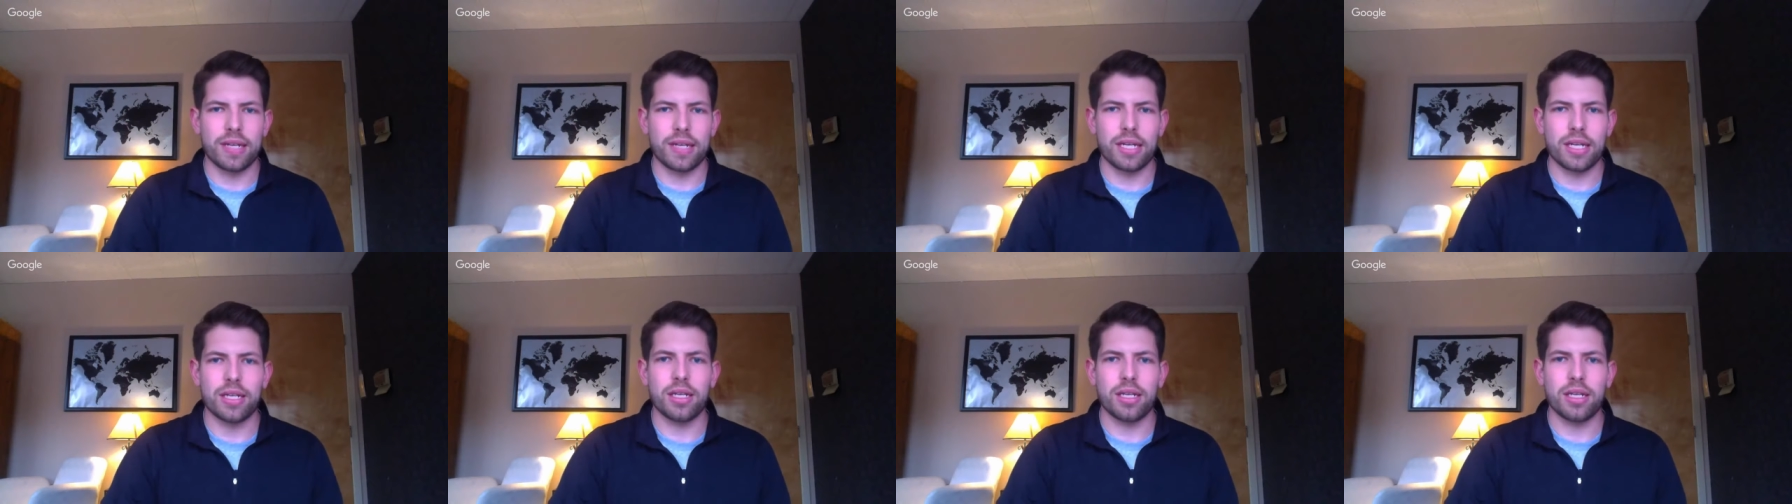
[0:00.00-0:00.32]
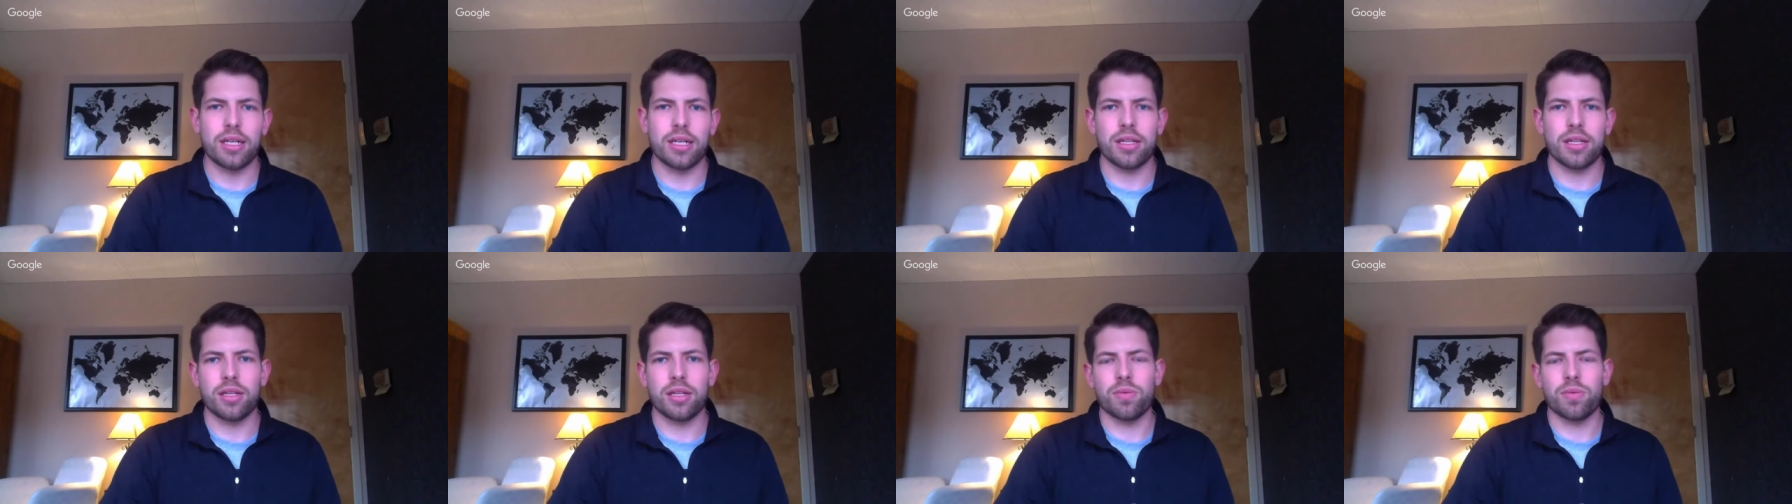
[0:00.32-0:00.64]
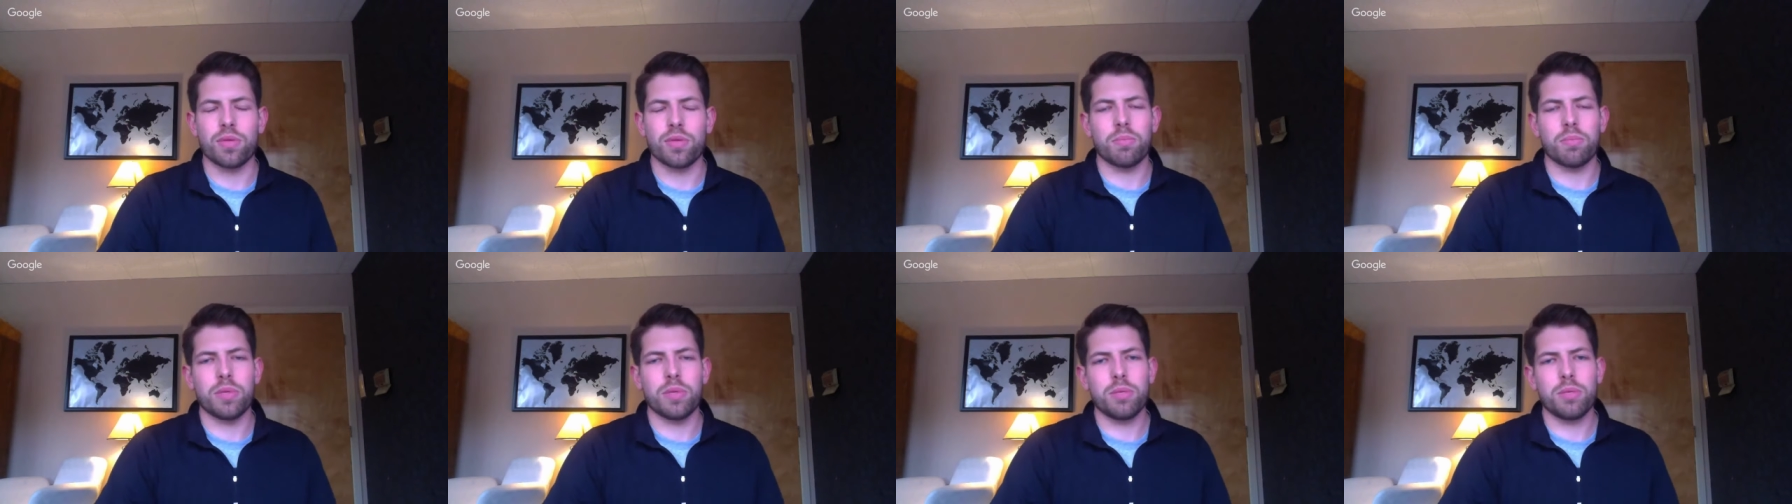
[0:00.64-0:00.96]
And the
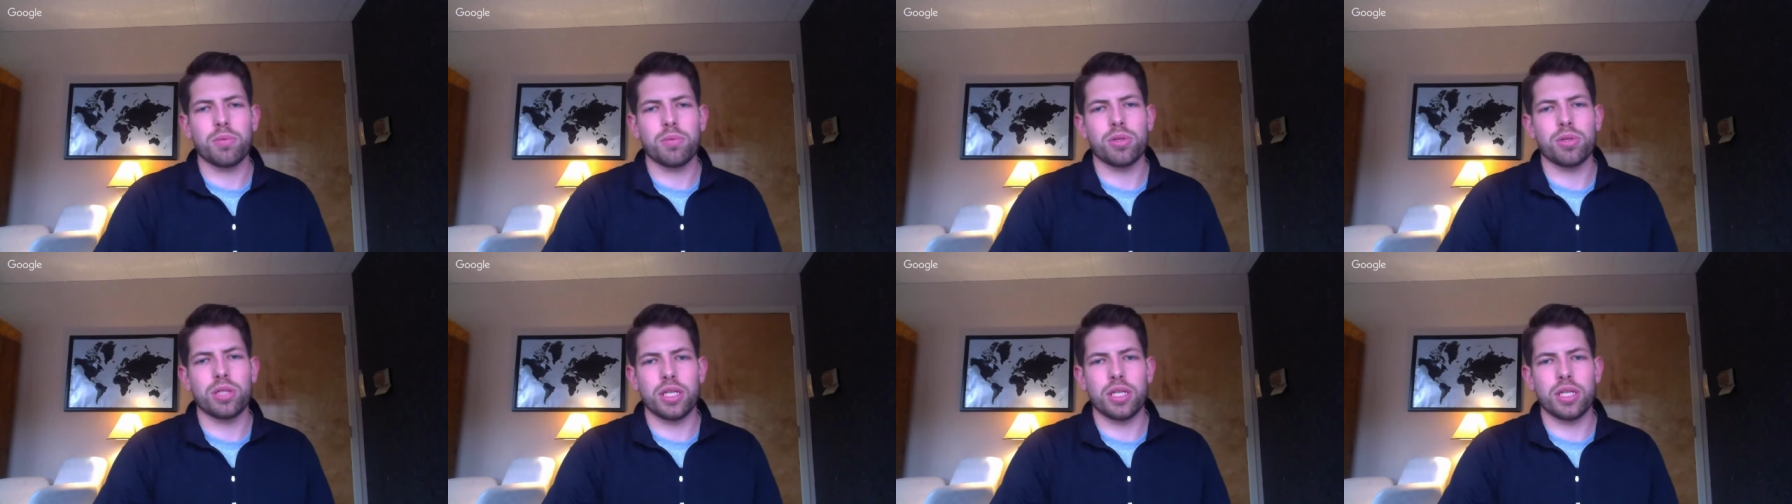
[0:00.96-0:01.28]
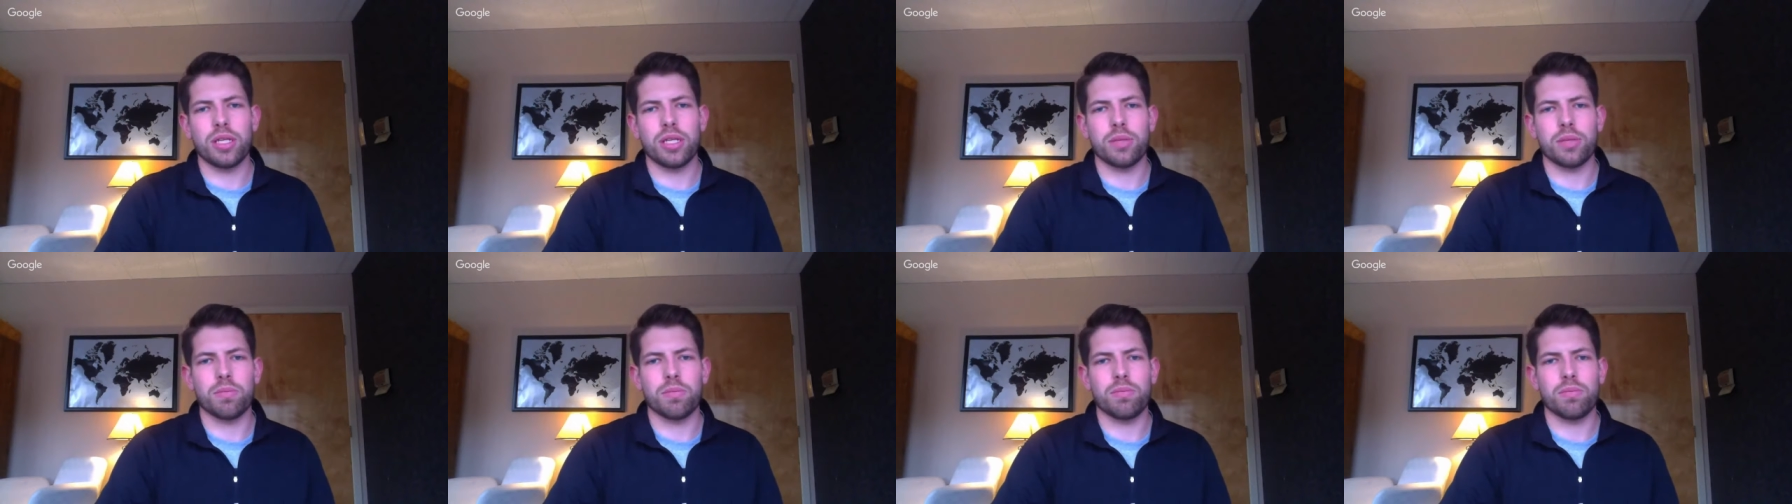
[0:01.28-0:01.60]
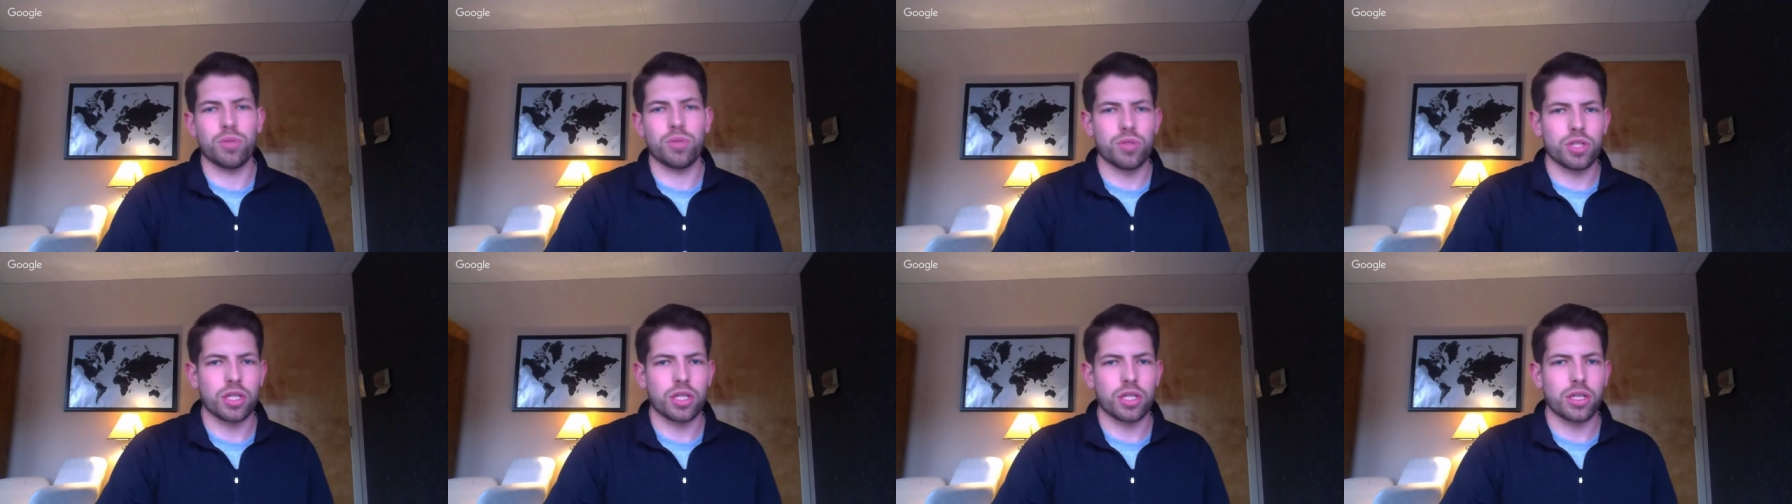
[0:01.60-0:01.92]
people leading
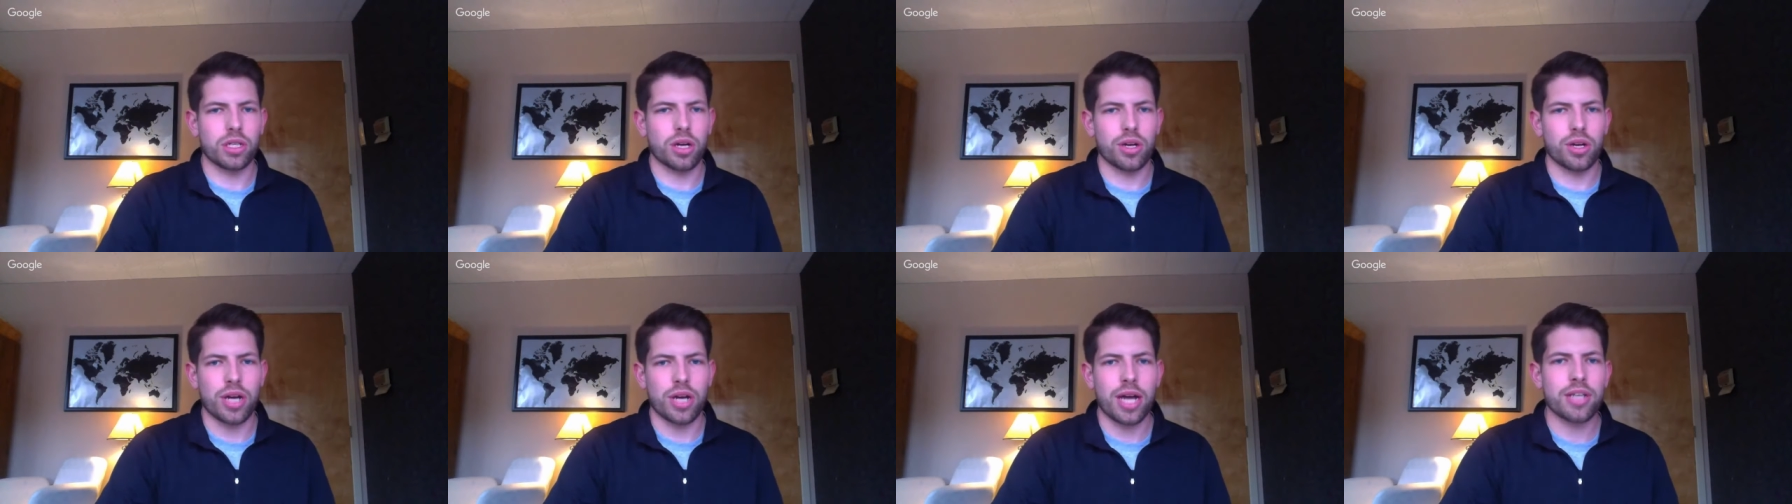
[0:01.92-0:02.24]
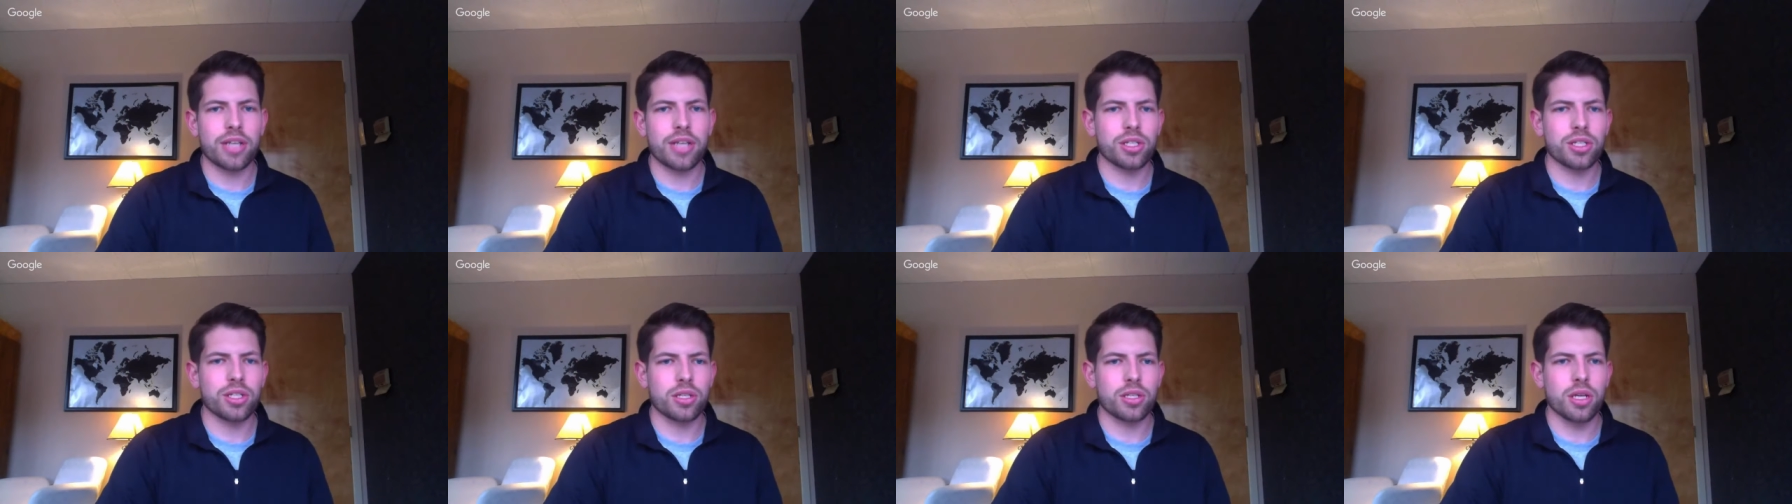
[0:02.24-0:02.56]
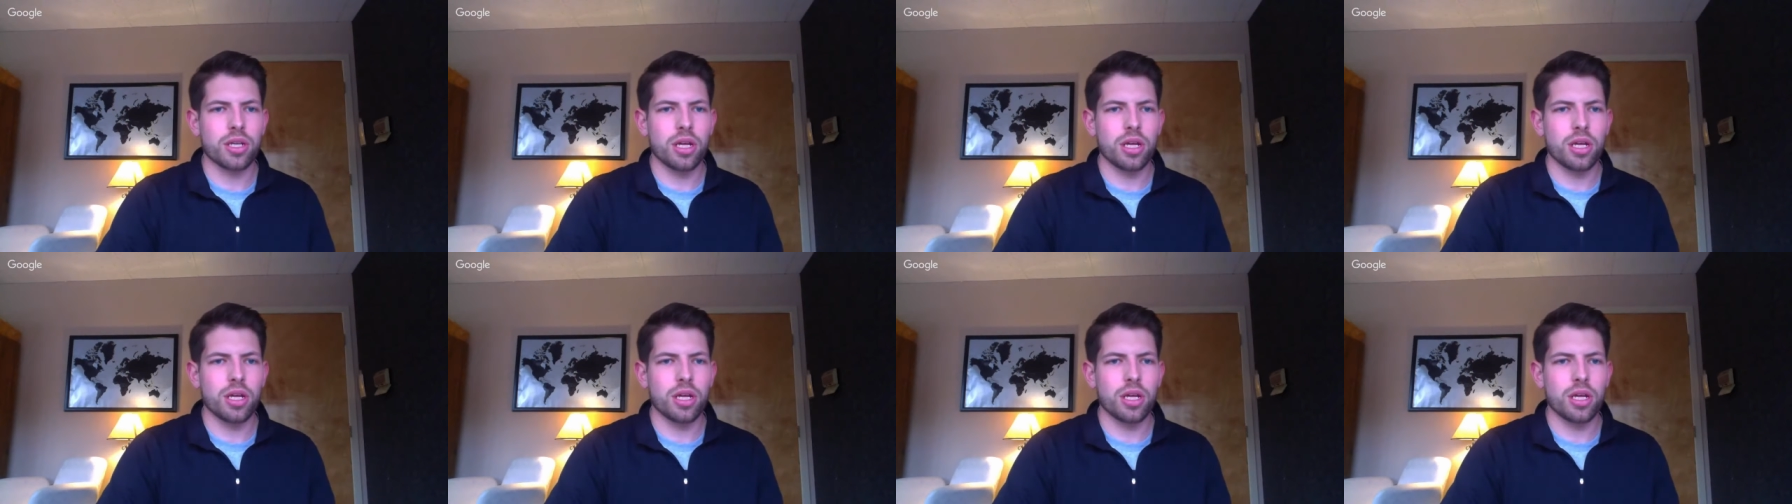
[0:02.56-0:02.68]
music are not just